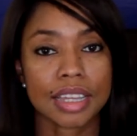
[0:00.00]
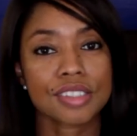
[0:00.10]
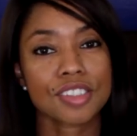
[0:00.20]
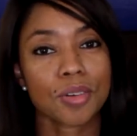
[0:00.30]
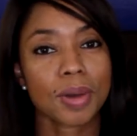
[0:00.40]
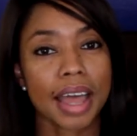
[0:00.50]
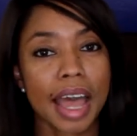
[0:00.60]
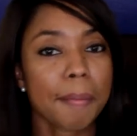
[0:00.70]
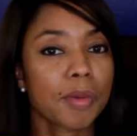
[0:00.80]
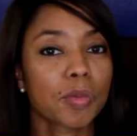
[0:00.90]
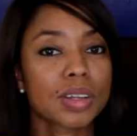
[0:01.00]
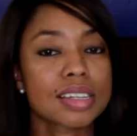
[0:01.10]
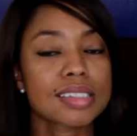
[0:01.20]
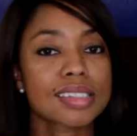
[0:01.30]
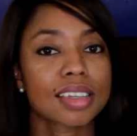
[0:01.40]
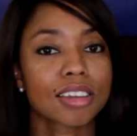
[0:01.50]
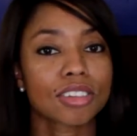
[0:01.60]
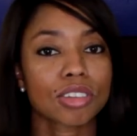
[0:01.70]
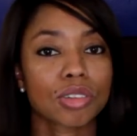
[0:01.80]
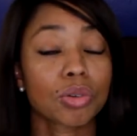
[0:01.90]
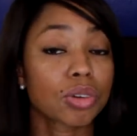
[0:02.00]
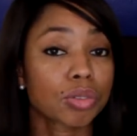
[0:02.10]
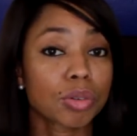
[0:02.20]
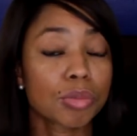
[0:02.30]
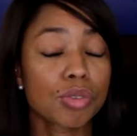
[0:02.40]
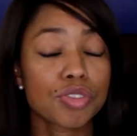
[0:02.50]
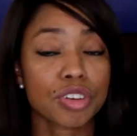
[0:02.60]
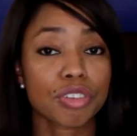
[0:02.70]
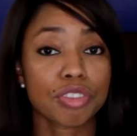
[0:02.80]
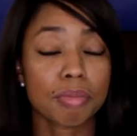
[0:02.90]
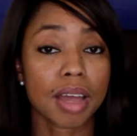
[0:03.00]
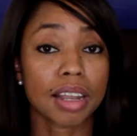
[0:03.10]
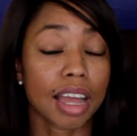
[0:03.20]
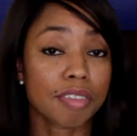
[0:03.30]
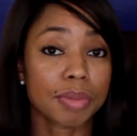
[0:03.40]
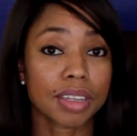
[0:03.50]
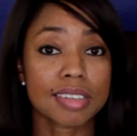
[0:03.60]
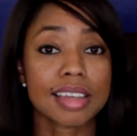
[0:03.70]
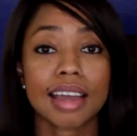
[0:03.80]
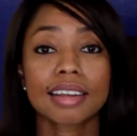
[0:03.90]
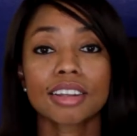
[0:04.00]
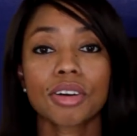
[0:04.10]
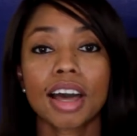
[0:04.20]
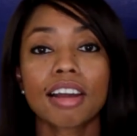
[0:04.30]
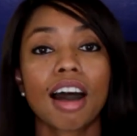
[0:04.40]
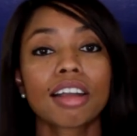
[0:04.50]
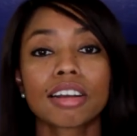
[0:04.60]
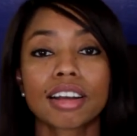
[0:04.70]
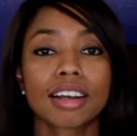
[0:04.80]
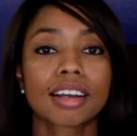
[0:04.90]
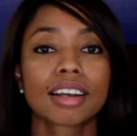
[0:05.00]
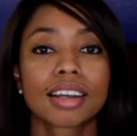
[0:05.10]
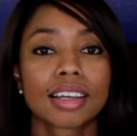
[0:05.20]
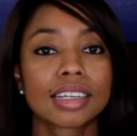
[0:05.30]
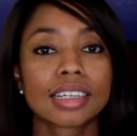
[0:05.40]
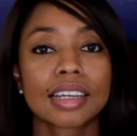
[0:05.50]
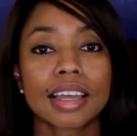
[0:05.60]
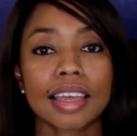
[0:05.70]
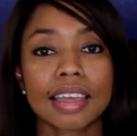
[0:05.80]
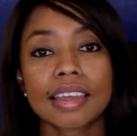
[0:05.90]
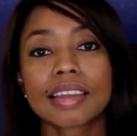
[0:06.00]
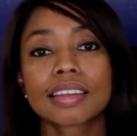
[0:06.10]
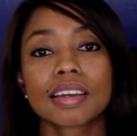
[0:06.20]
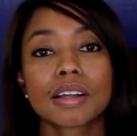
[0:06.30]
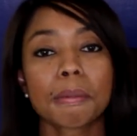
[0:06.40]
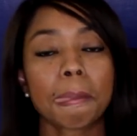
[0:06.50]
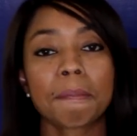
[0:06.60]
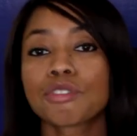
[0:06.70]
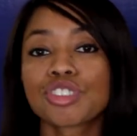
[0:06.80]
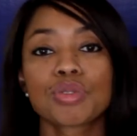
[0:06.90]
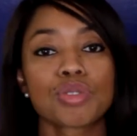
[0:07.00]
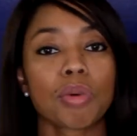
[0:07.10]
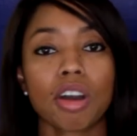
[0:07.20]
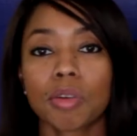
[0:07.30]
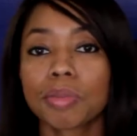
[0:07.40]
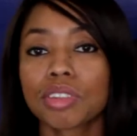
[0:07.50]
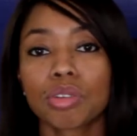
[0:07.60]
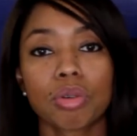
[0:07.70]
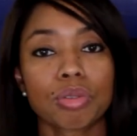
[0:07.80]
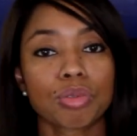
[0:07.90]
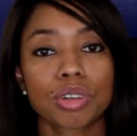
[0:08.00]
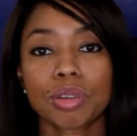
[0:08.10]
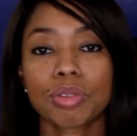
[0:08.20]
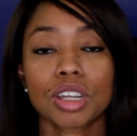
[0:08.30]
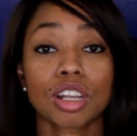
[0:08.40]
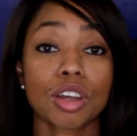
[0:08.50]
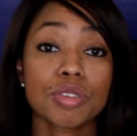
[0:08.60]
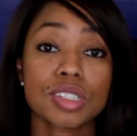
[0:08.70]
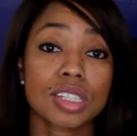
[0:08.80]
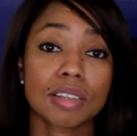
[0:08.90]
And so what happened was the Lord removed her from my life because I didn't know how to honor her. And she was walking with the Lord really, really close.